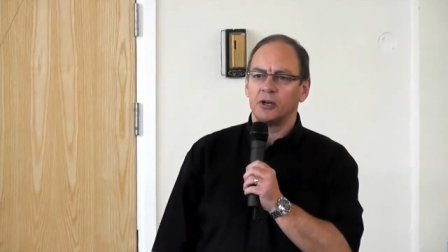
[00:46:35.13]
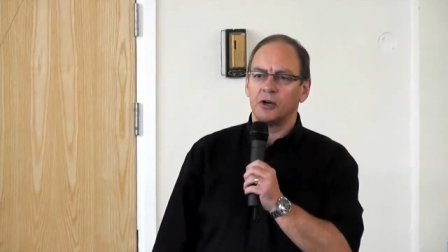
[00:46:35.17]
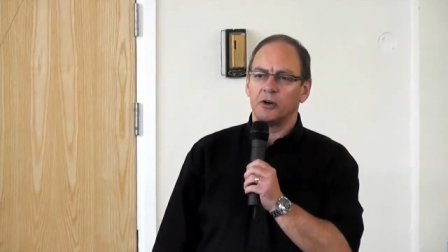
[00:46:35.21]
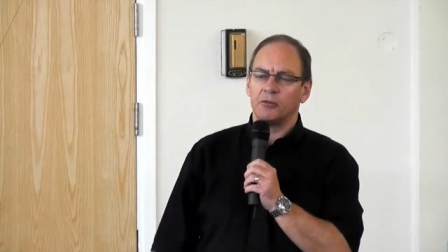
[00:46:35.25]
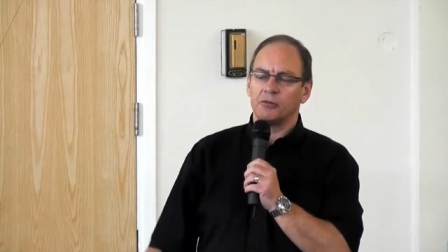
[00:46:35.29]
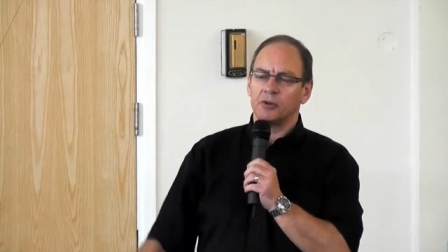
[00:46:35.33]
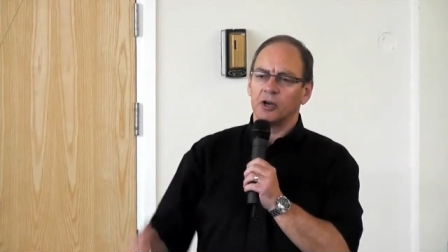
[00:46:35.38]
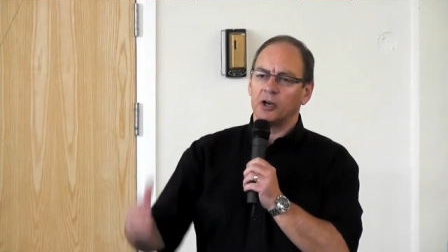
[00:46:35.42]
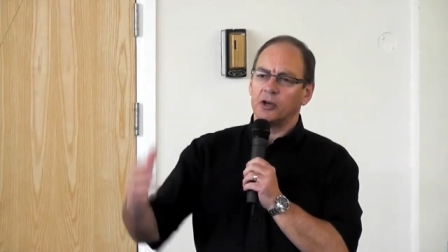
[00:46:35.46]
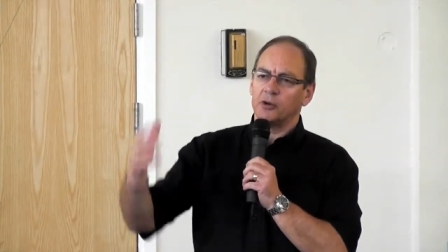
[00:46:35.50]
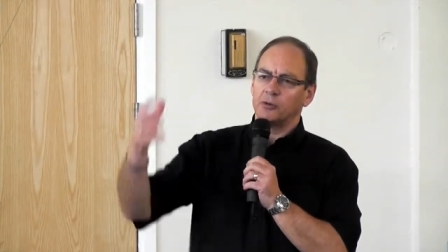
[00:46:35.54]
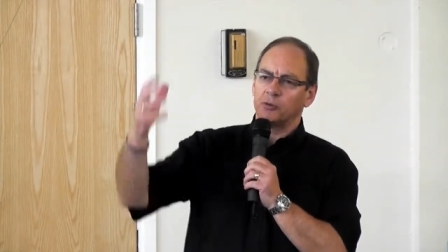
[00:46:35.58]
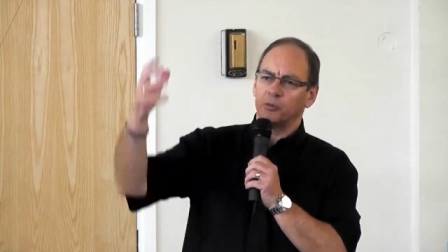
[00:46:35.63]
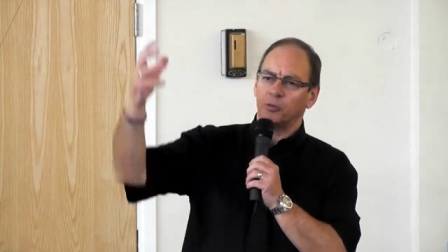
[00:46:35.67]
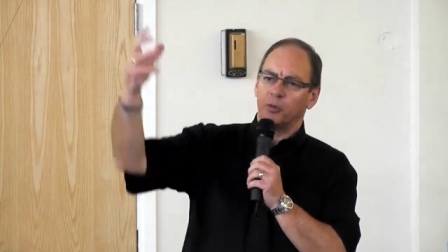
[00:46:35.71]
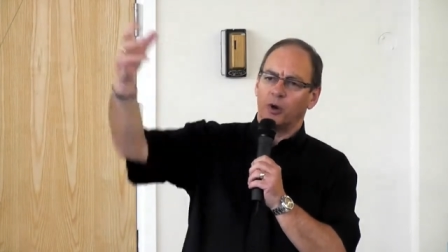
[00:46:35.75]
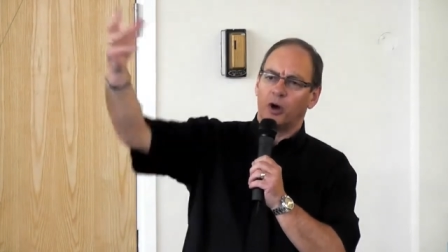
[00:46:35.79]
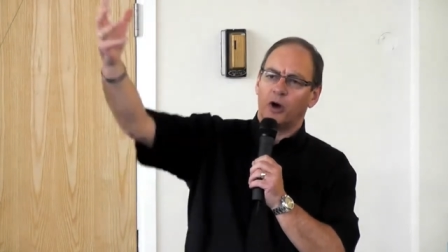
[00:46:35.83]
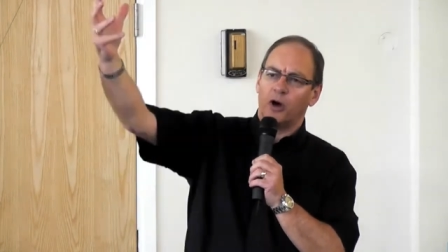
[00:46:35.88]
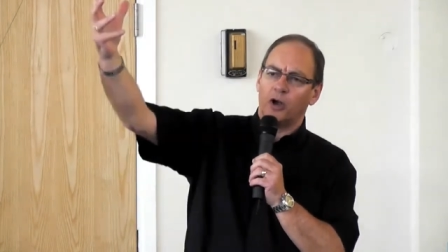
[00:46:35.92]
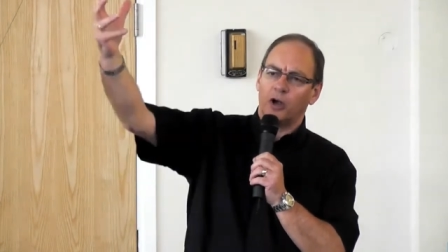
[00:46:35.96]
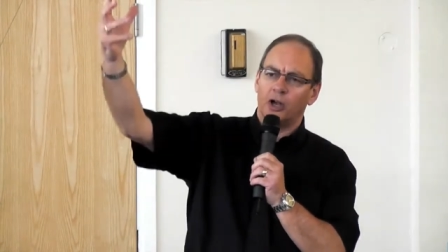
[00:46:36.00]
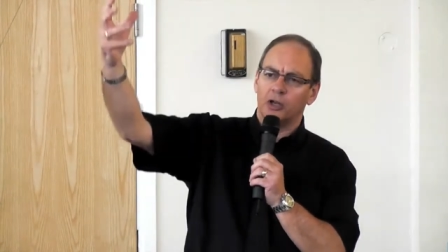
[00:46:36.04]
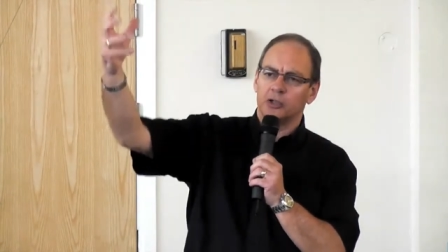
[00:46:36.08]
of,
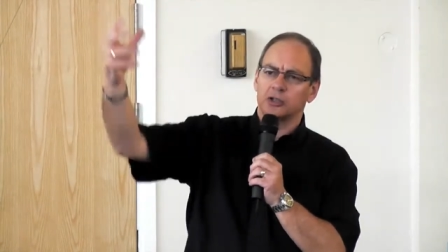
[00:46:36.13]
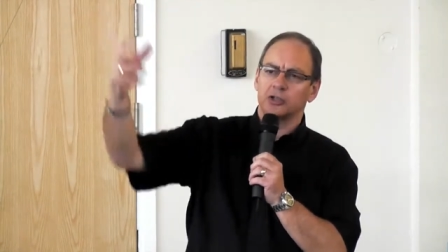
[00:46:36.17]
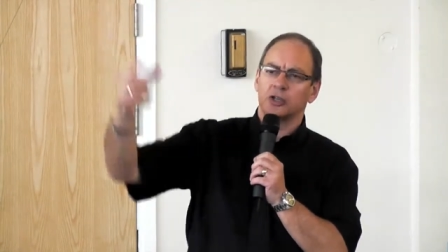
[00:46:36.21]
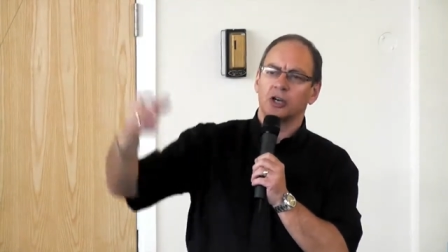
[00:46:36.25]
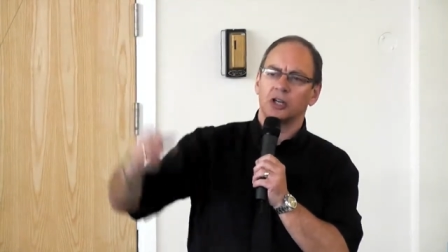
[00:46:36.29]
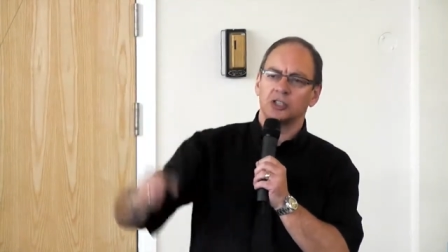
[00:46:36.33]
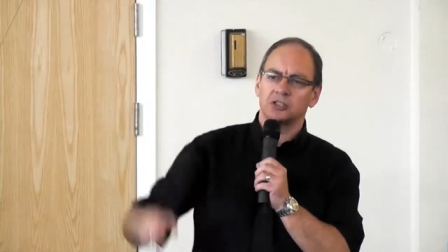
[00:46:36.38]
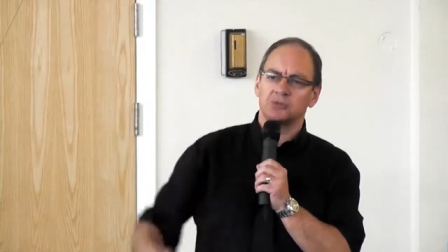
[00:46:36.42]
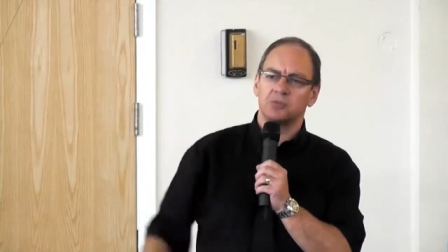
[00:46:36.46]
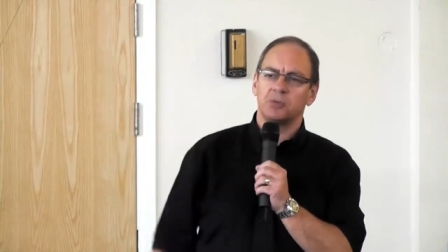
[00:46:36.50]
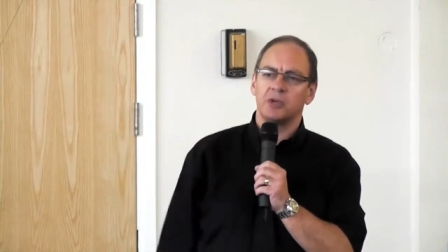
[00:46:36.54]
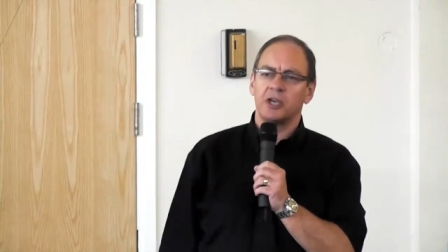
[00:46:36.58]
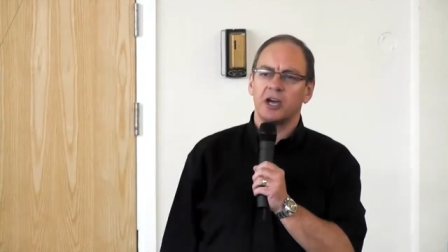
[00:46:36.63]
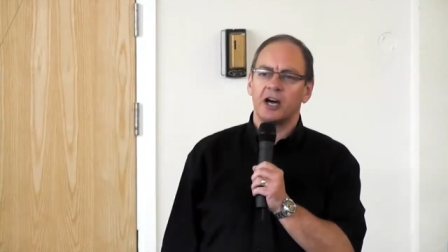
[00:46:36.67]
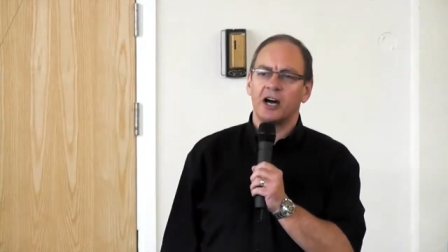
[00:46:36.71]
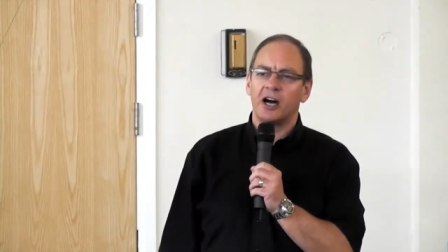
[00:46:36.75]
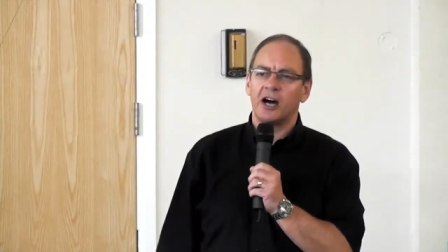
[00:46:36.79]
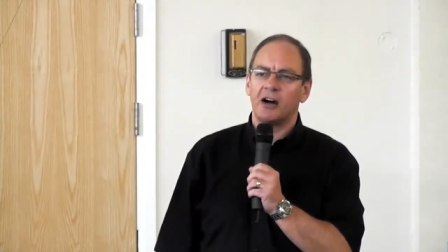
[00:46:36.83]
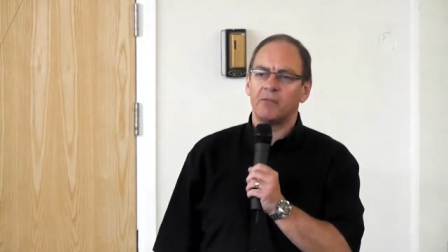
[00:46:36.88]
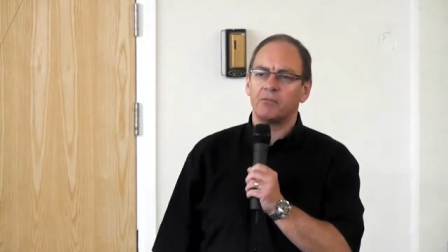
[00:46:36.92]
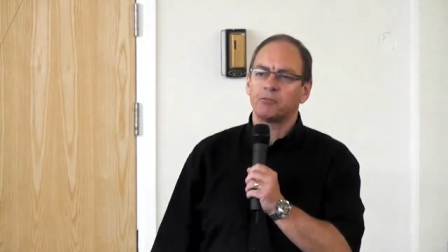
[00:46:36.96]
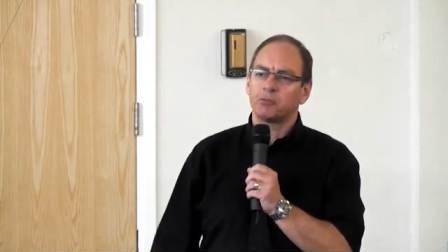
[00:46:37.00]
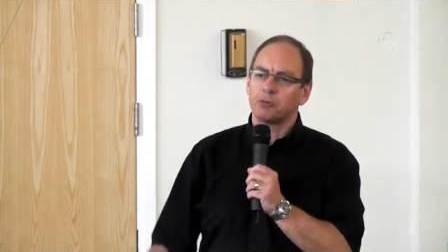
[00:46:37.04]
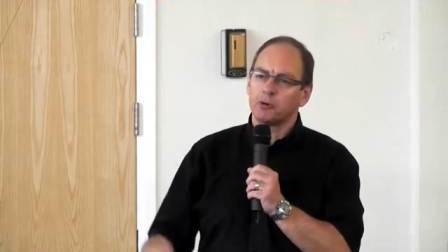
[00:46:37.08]
uh, on God's
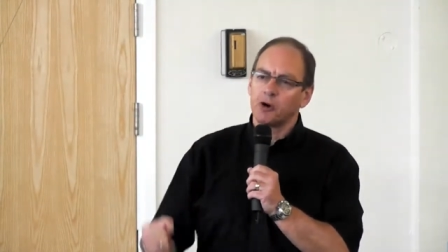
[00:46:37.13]
behalf,